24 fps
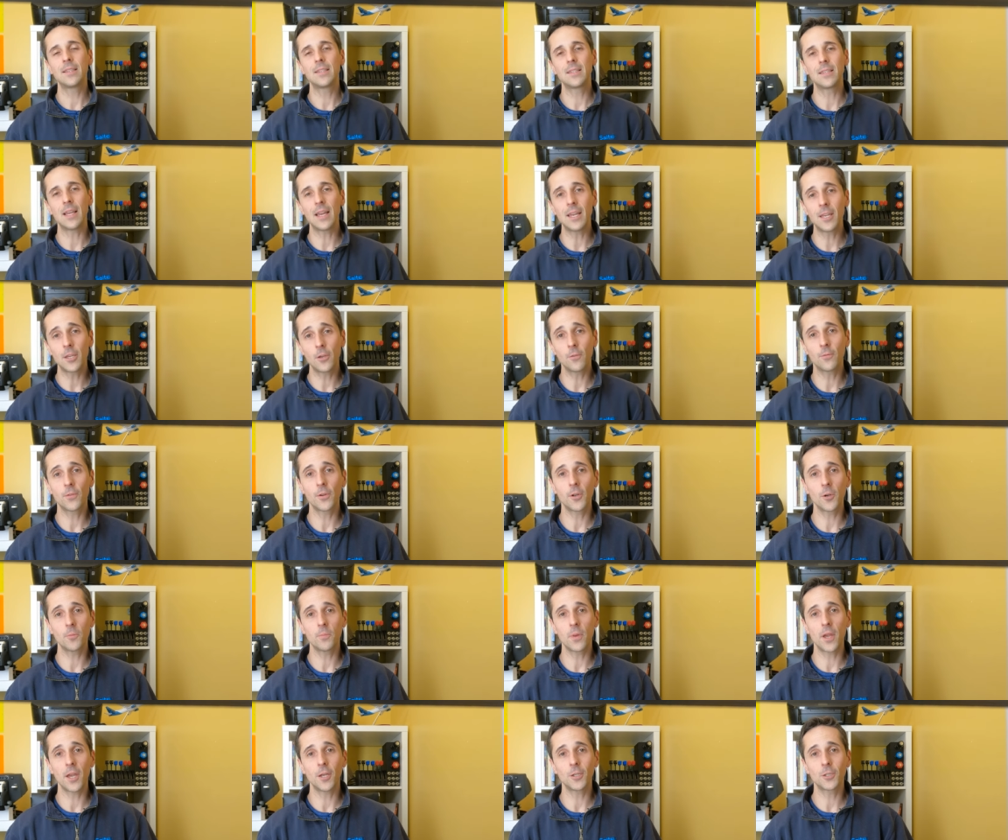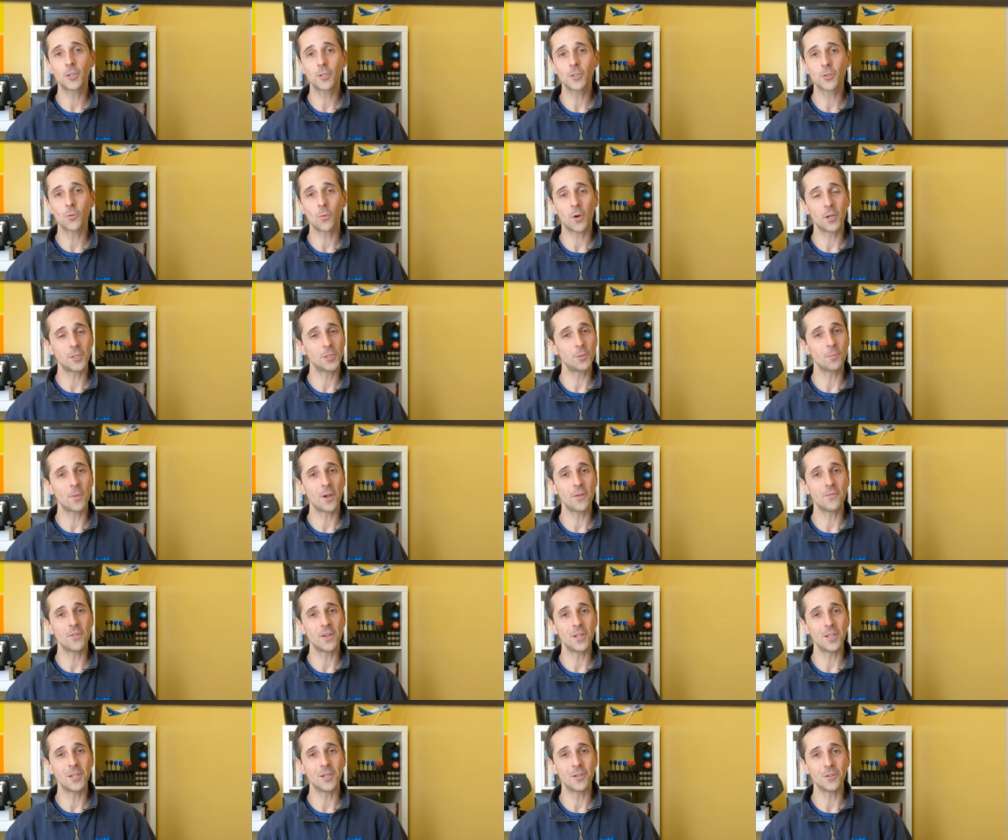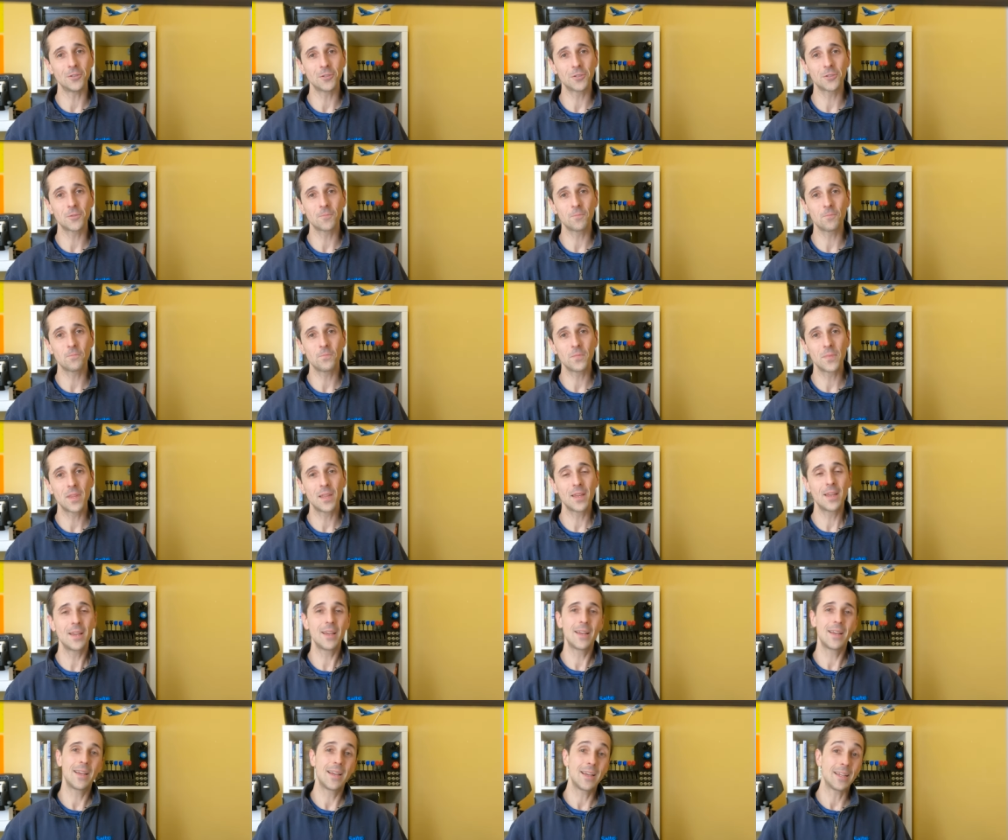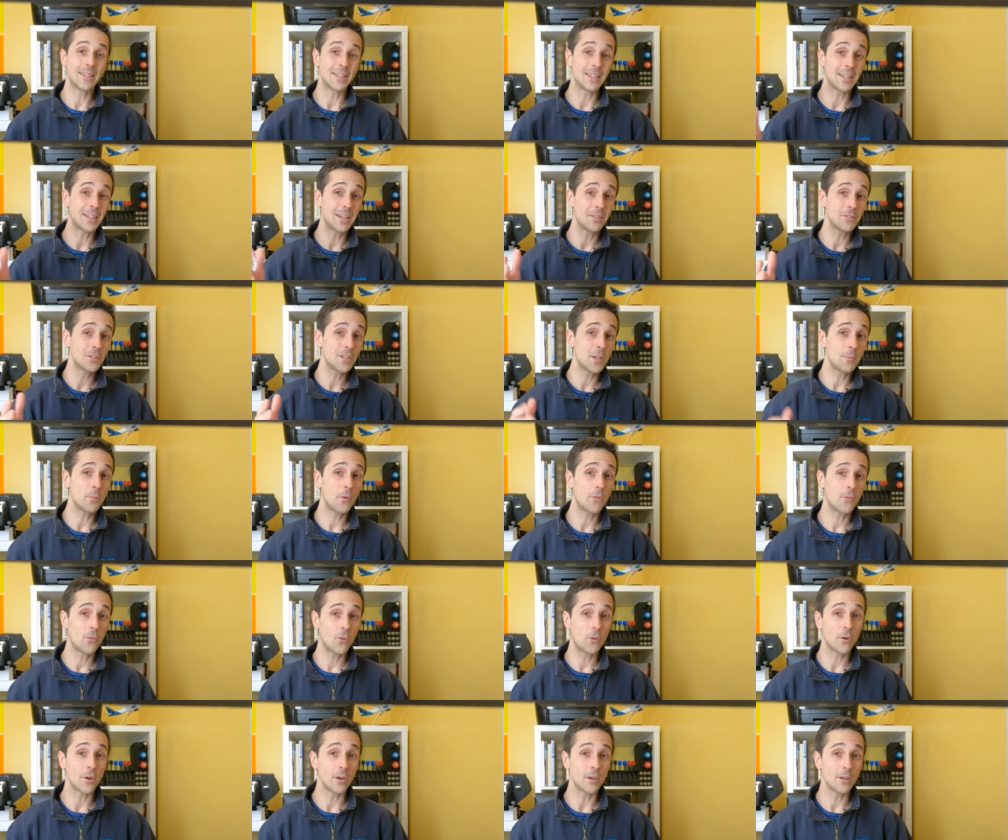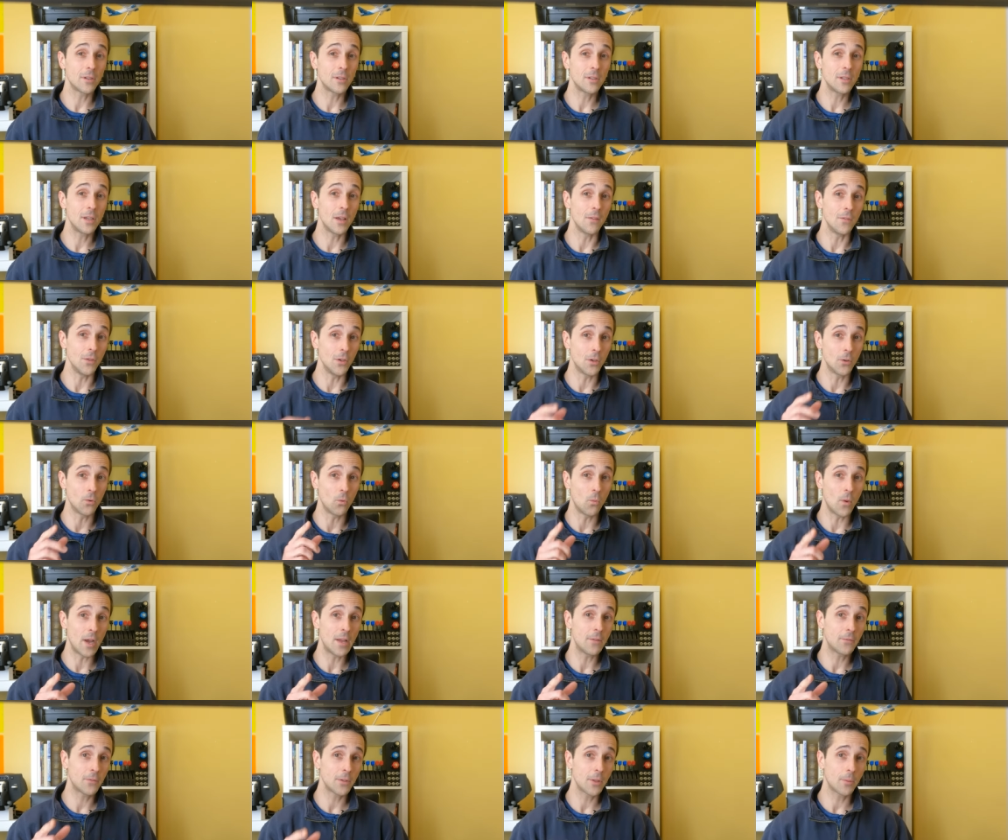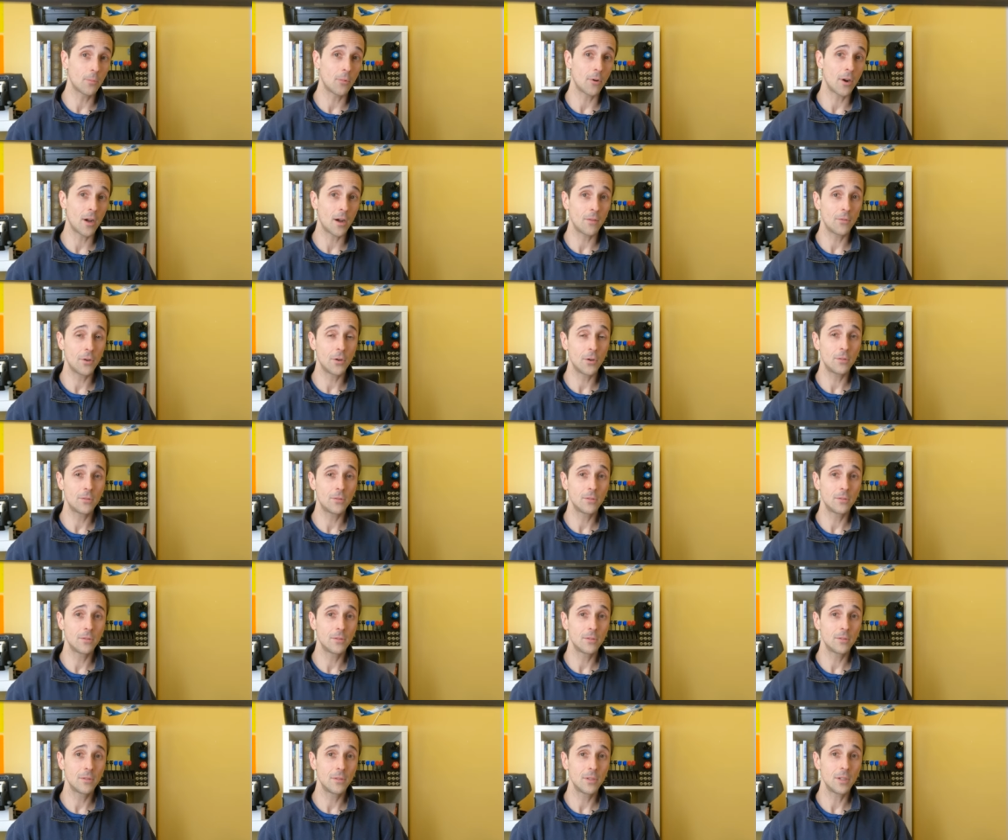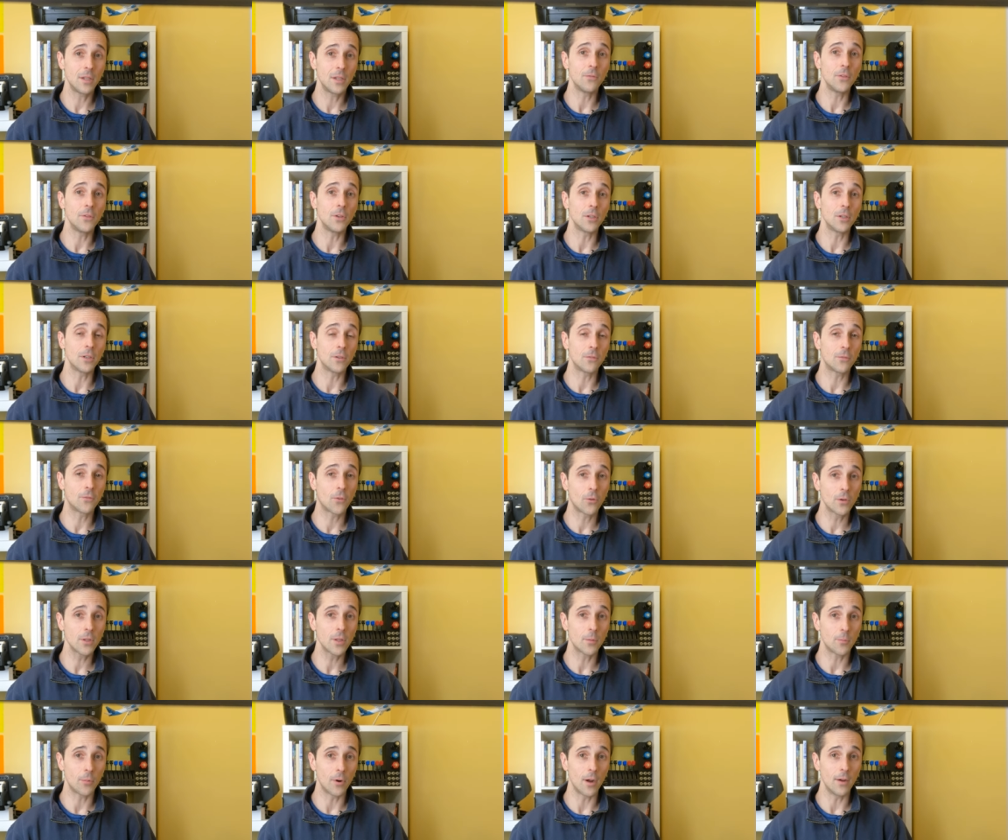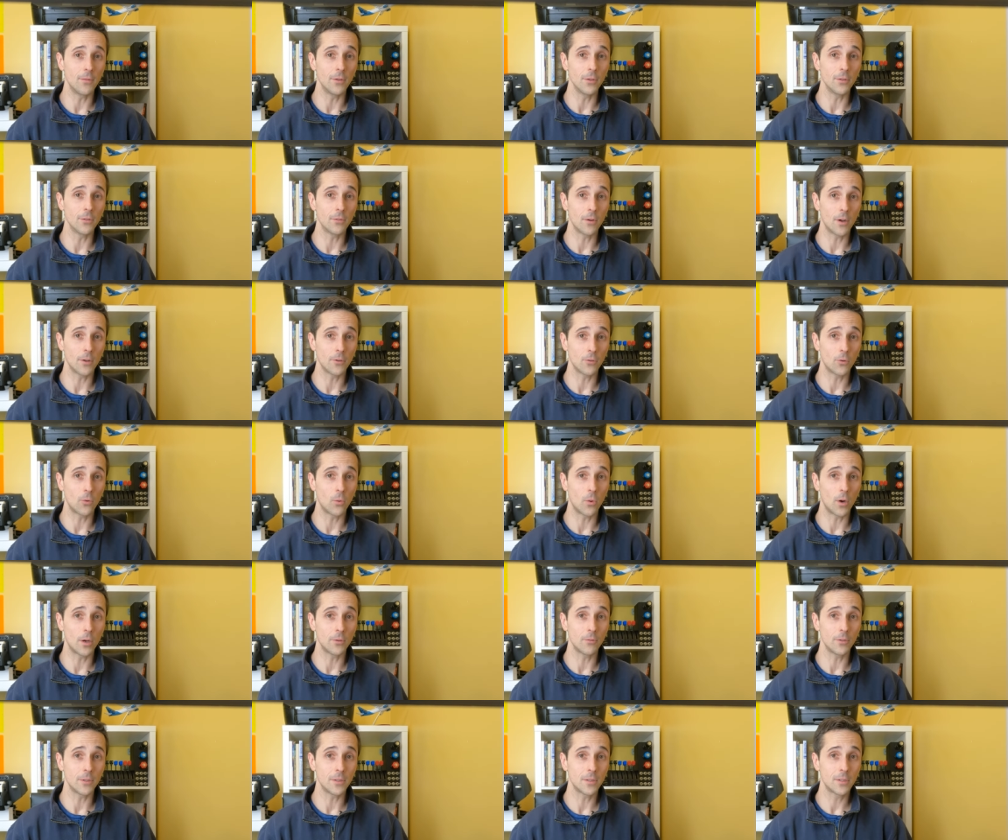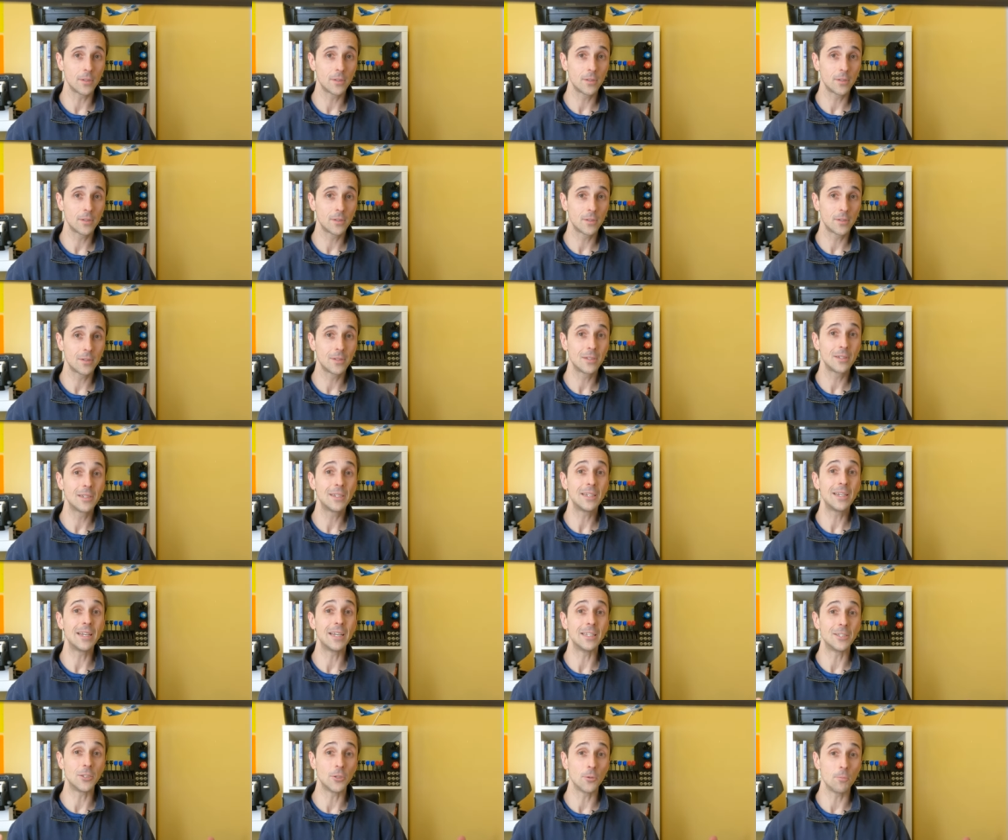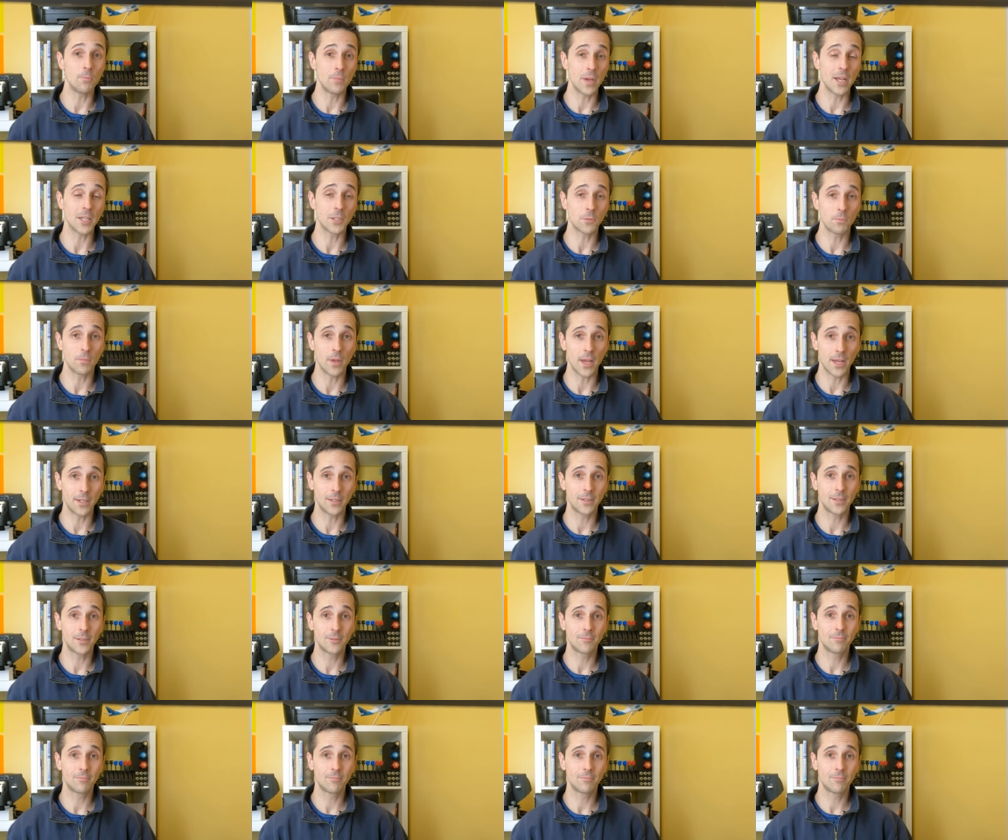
Thank you for your patience watching my videos. And like I've said before, if you can wait for the Bravo, if you can afford the Bravo throttle quadrant, it's your best bet.